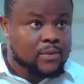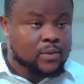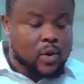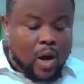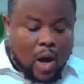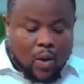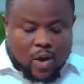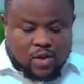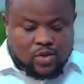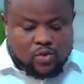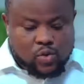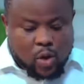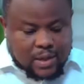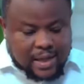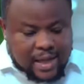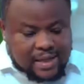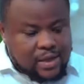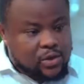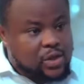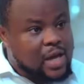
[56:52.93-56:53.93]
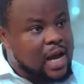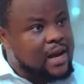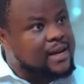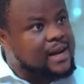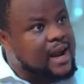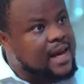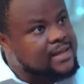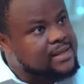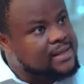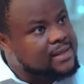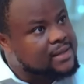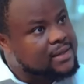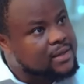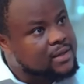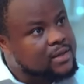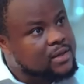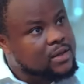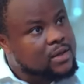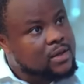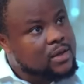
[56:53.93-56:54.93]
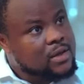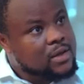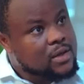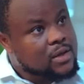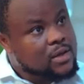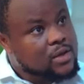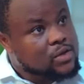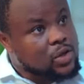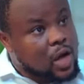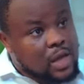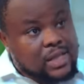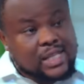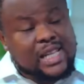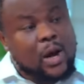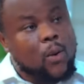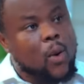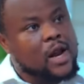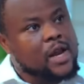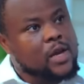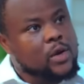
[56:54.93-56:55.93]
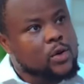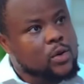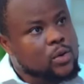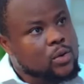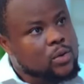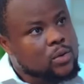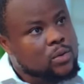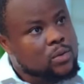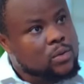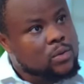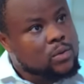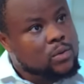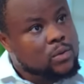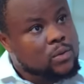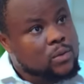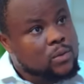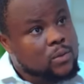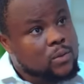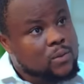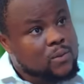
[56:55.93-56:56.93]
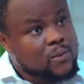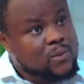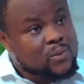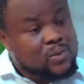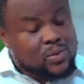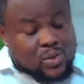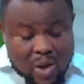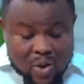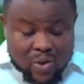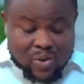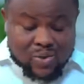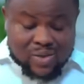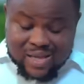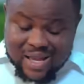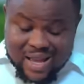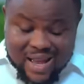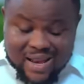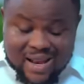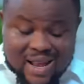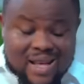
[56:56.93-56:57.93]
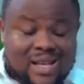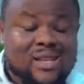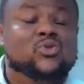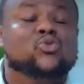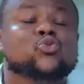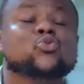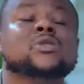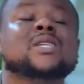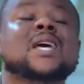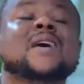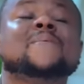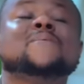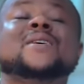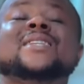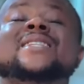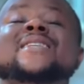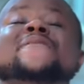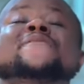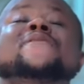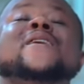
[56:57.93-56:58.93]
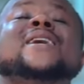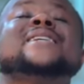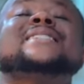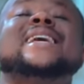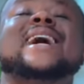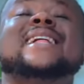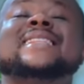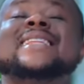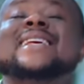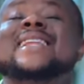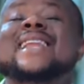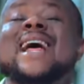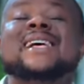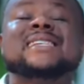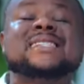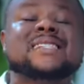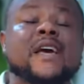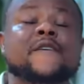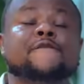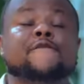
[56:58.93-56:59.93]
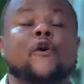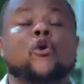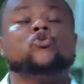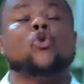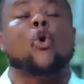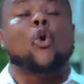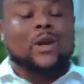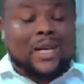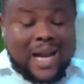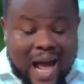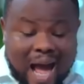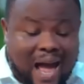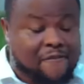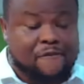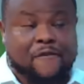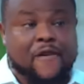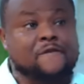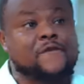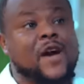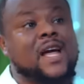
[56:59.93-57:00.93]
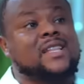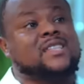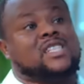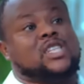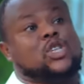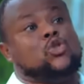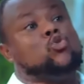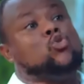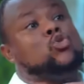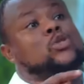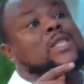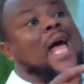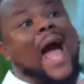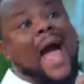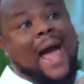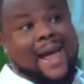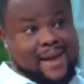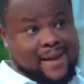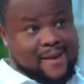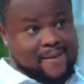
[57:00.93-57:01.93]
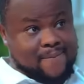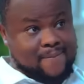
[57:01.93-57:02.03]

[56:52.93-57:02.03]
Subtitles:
No, I want to understand, you they crazy? Something they worry you? See, today be the first and the last day for your life, in fact, till you die.